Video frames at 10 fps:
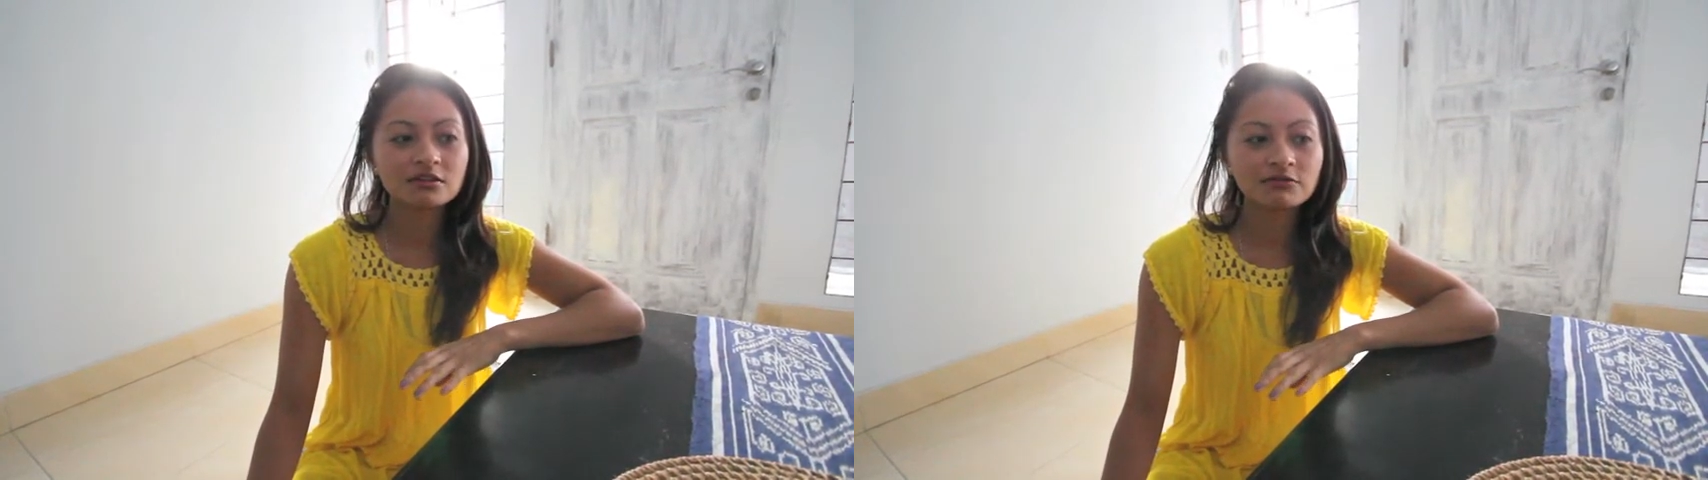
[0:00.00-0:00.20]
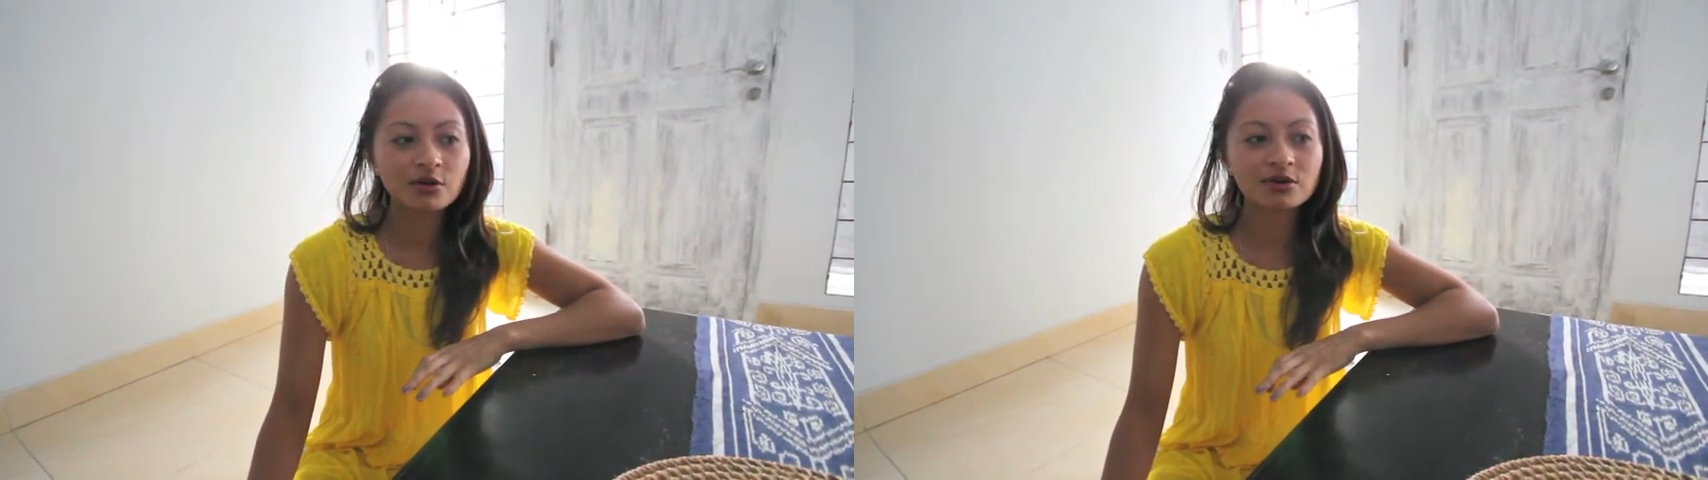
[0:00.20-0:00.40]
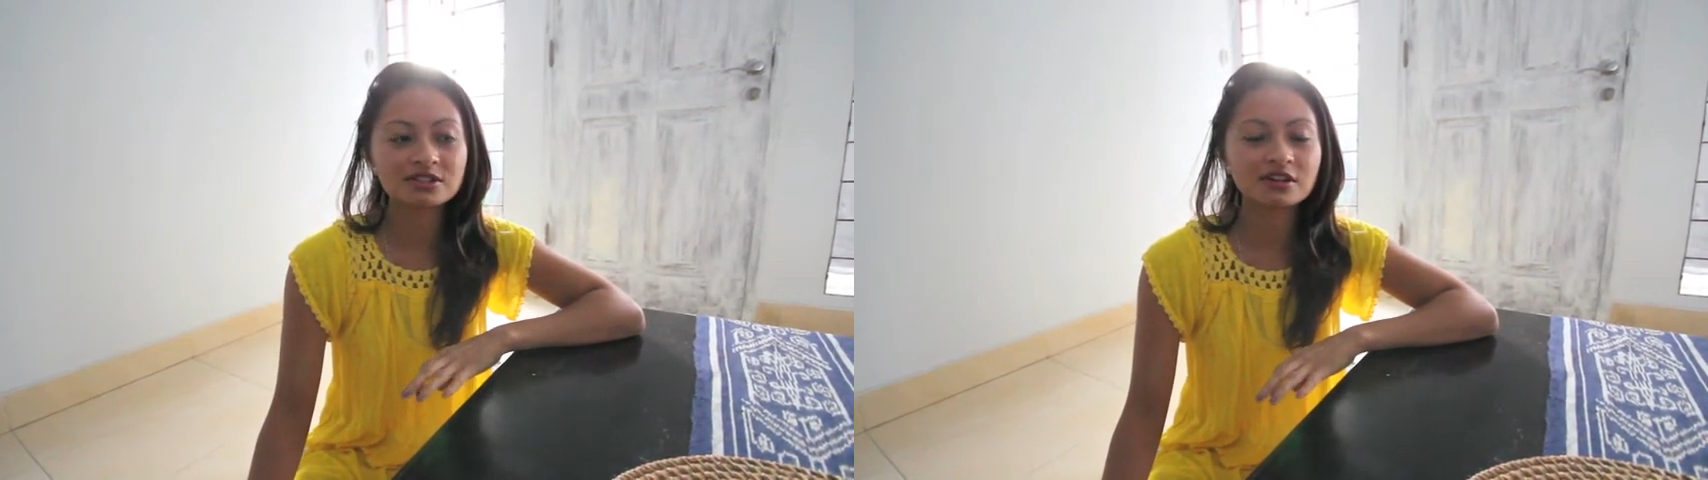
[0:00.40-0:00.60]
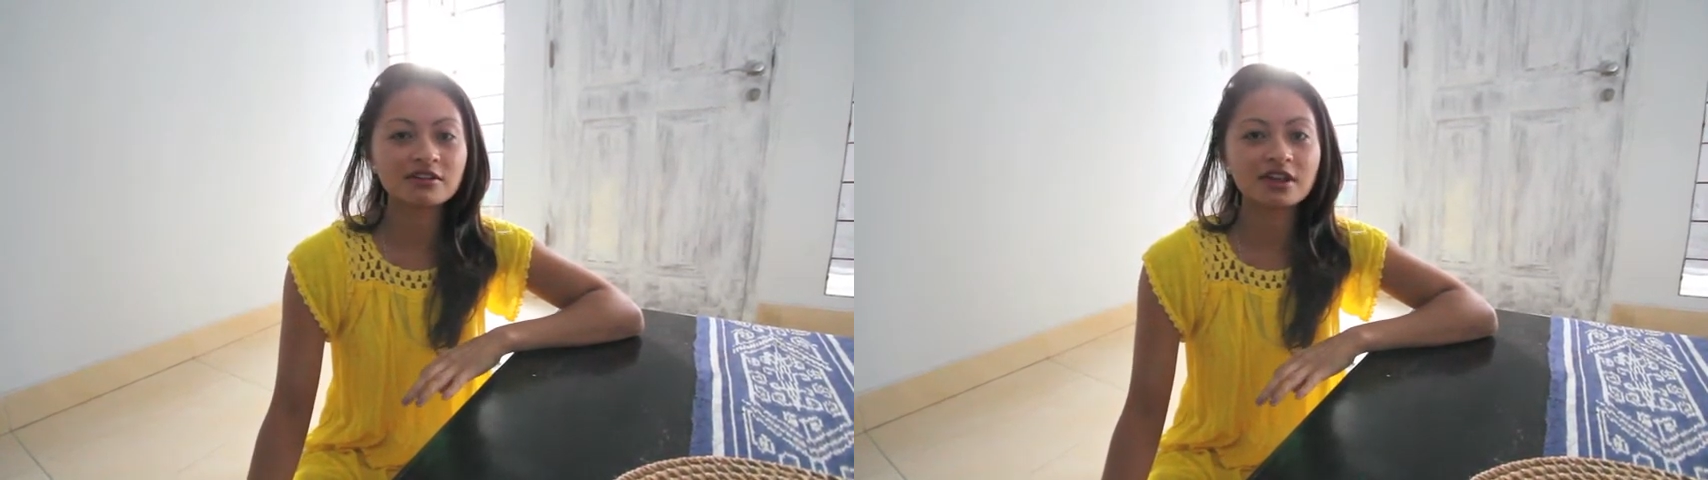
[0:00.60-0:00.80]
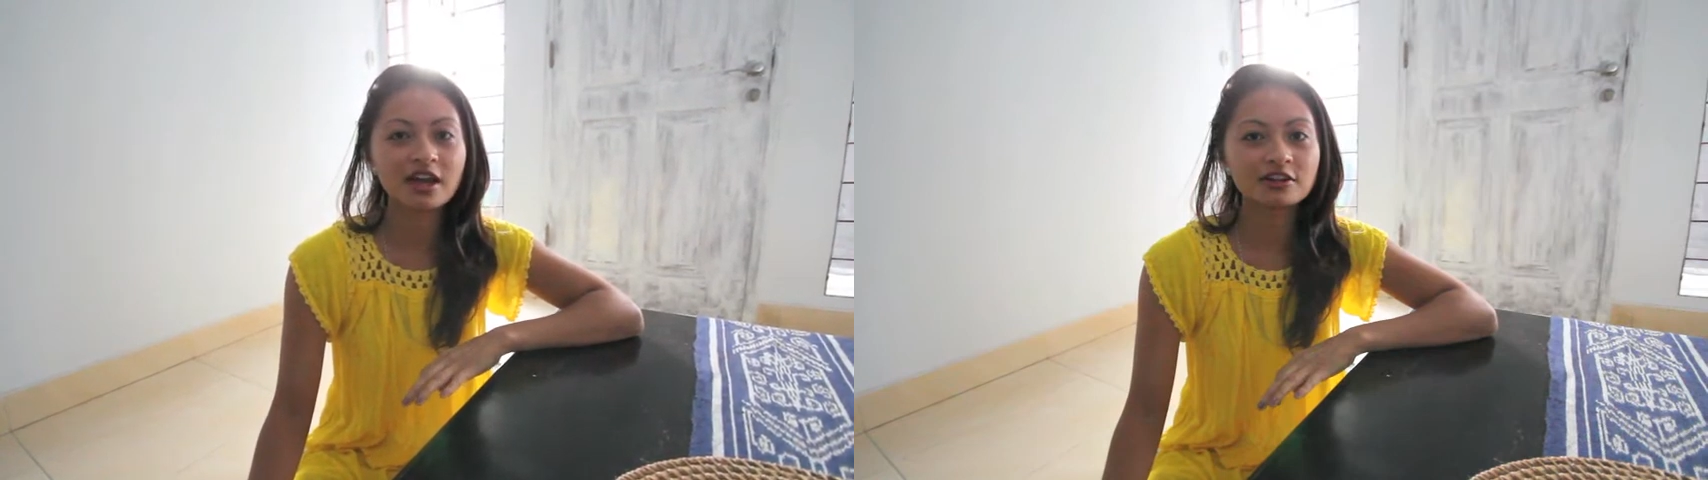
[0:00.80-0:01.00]
focusing
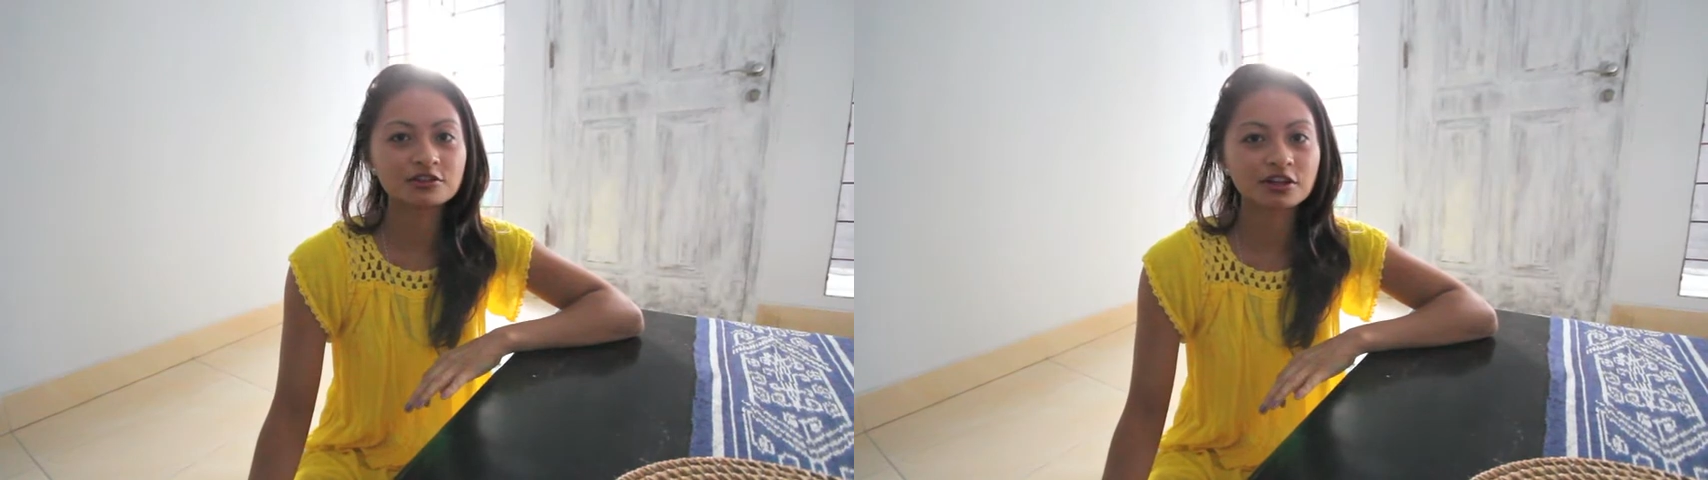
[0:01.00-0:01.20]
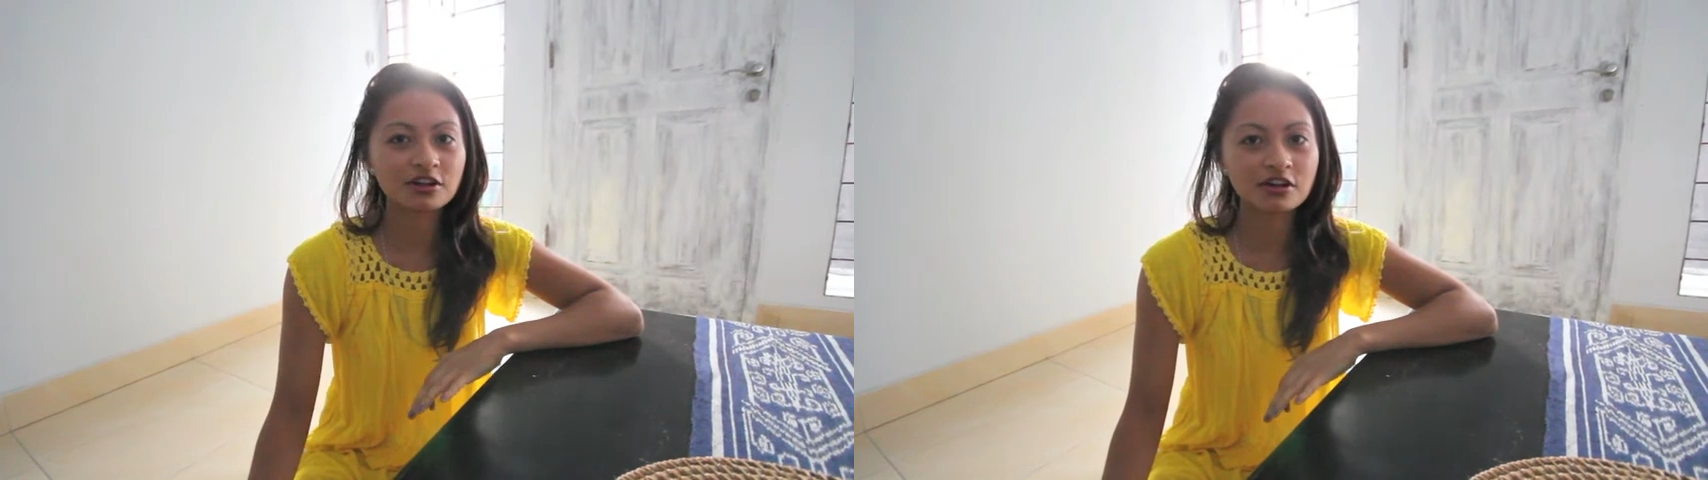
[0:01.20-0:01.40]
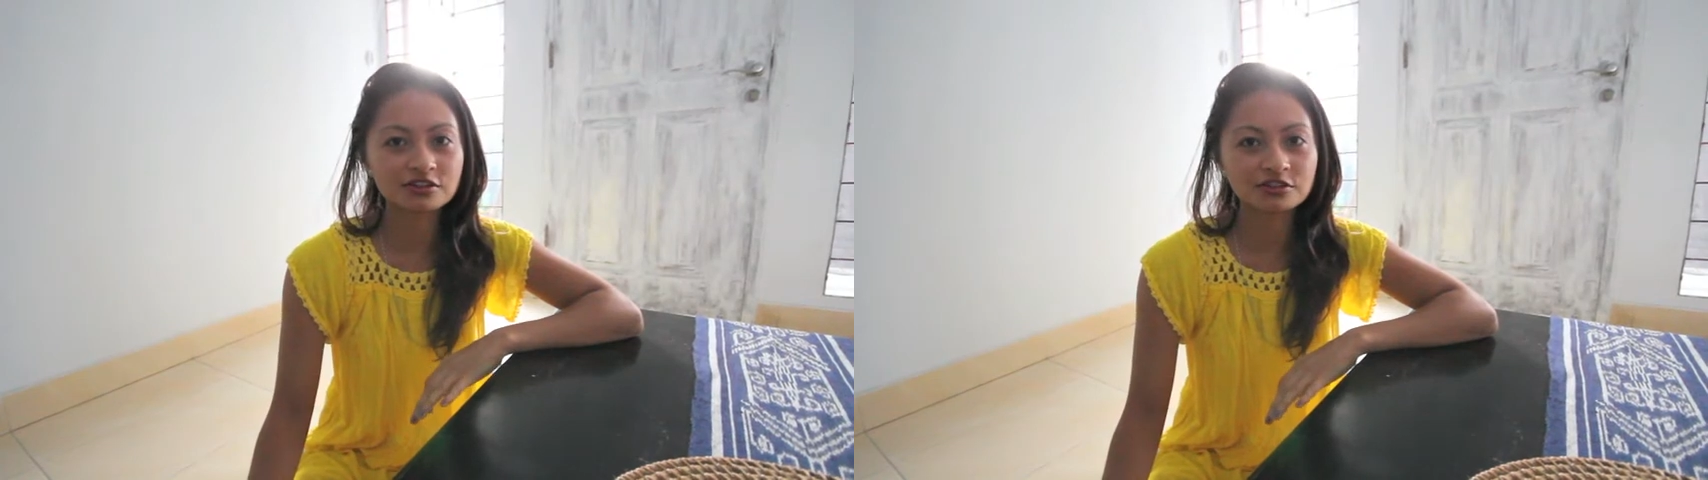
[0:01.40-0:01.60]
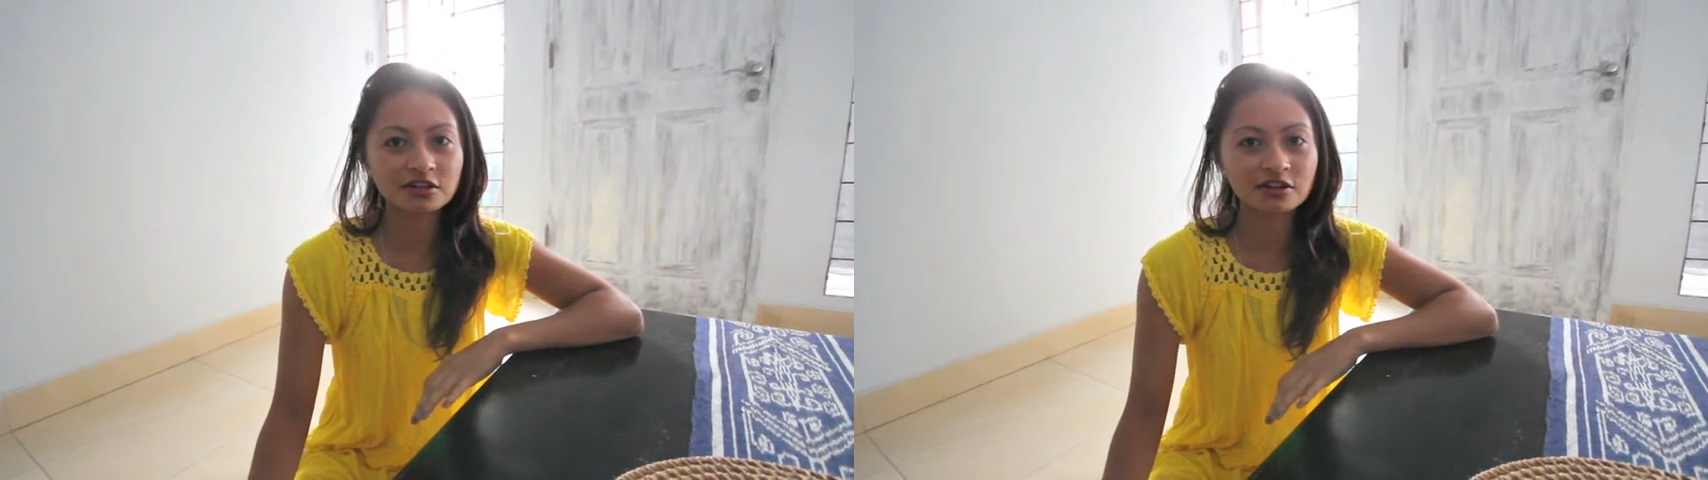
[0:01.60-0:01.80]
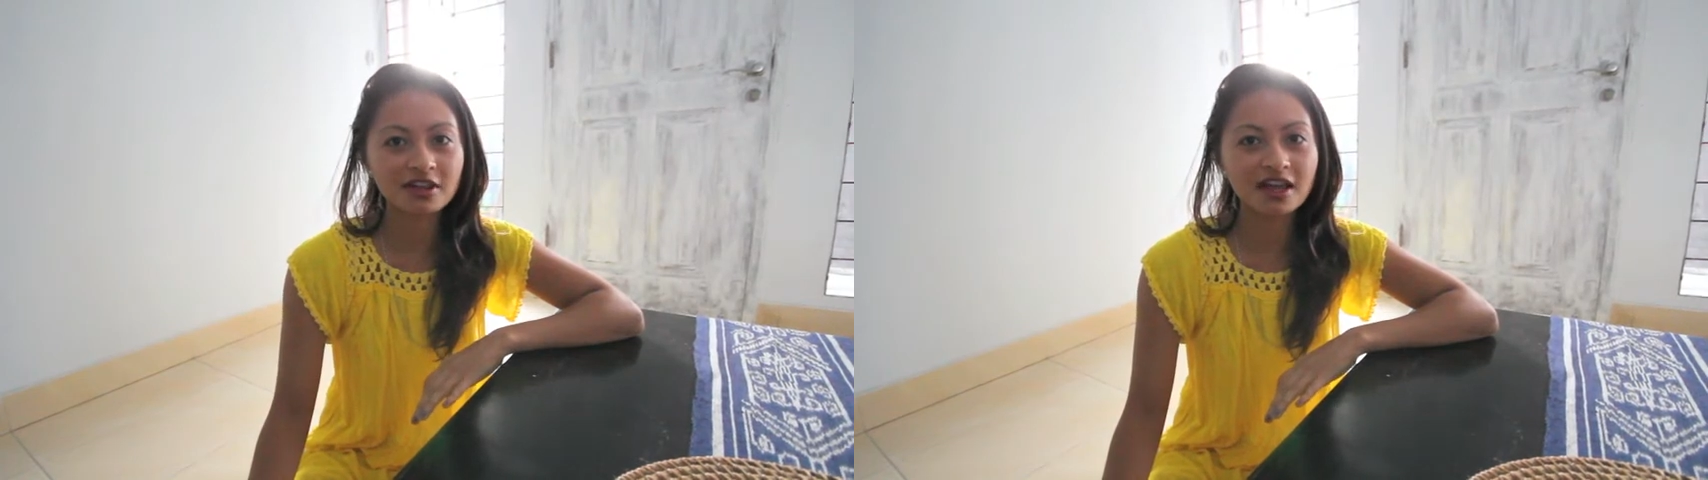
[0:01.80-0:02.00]
on that and trying to
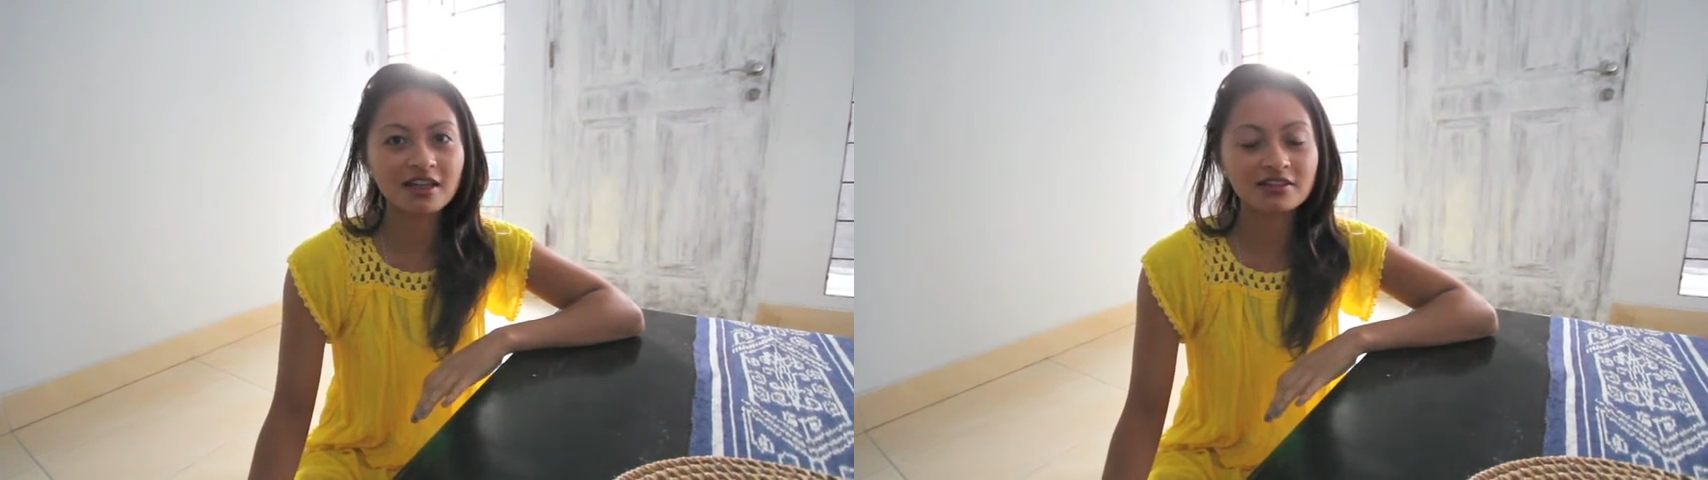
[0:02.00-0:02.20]
concentrate on that,